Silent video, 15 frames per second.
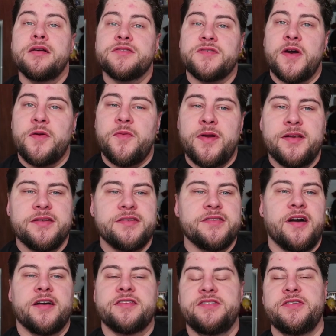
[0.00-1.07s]
So I wanted to
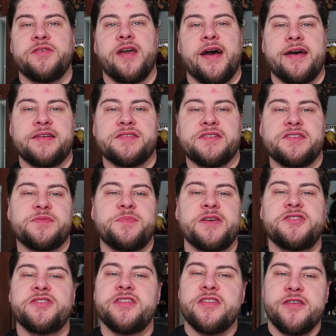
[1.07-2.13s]
talk to you guys,
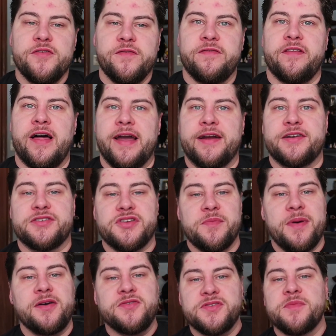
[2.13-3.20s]
especially the new flyers,
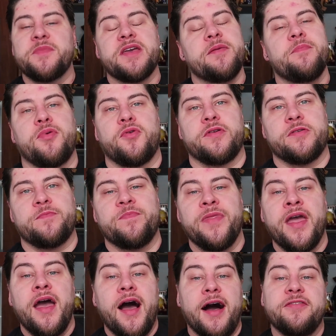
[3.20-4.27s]
about something important.
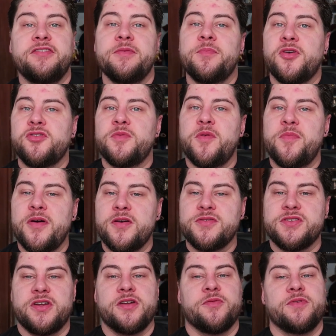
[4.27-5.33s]
I've seen multiple
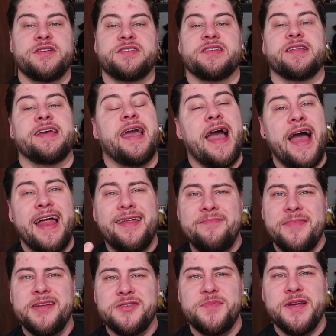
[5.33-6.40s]
posts on it recently, and it
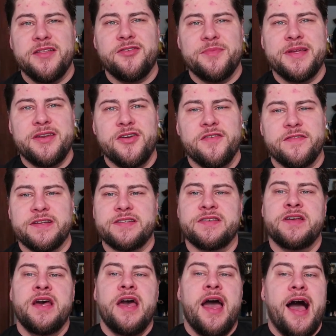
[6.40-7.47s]
makes me a little bit
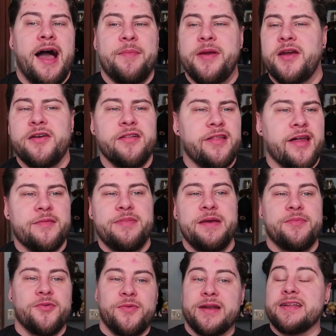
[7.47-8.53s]
nervous. I'm hearing a lot of
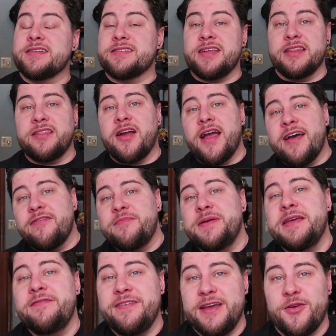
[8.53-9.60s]
people wanting to set their
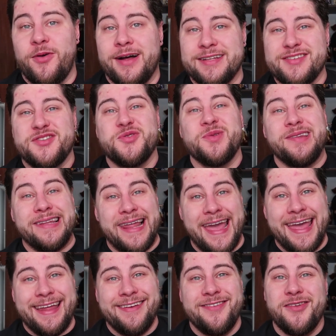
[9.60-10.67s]
FPV quads to
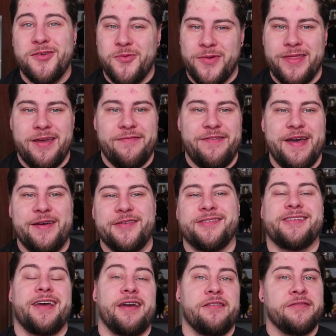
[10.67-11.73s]
land when they fail
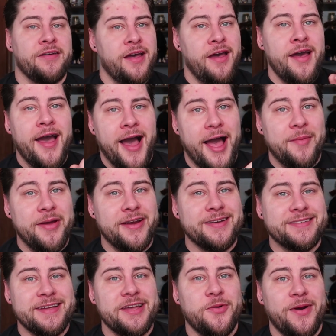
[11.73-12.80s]
safe. I'm here
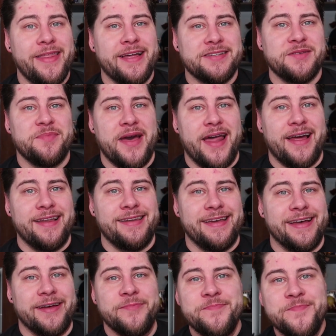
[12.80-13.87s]
to tell you why that's a bad
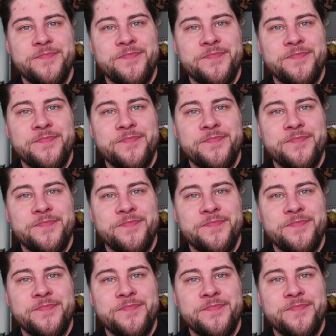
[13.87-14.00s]
idea.